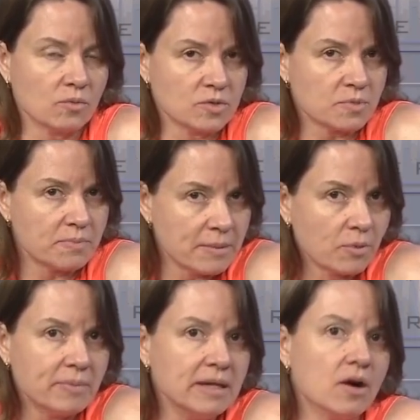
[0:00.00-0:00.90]
was
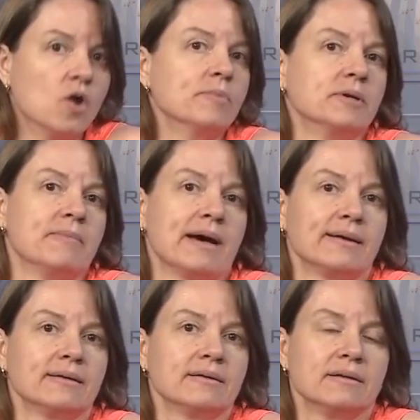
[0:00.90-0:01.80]
people being open about
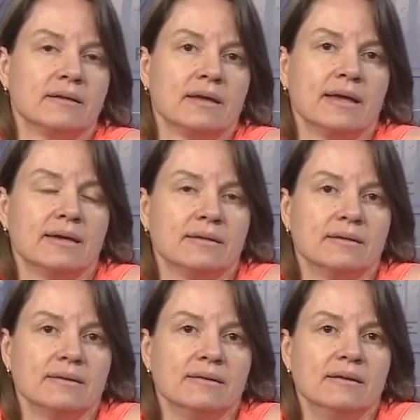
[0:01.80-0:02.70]
it
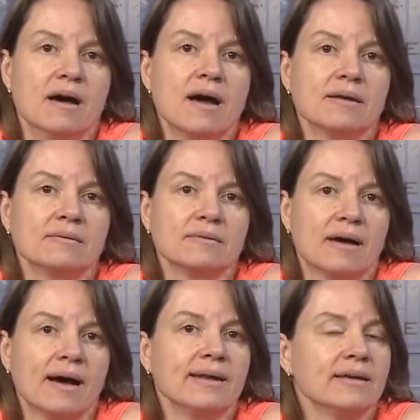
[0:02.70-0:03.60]
and not
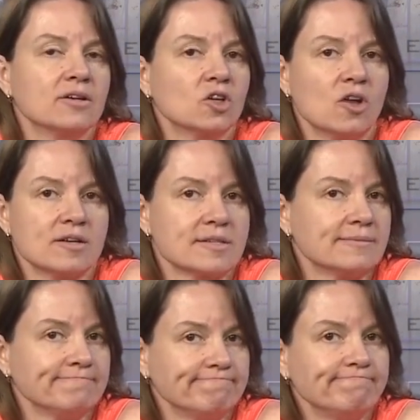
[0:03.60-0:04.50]
hiding in a closet.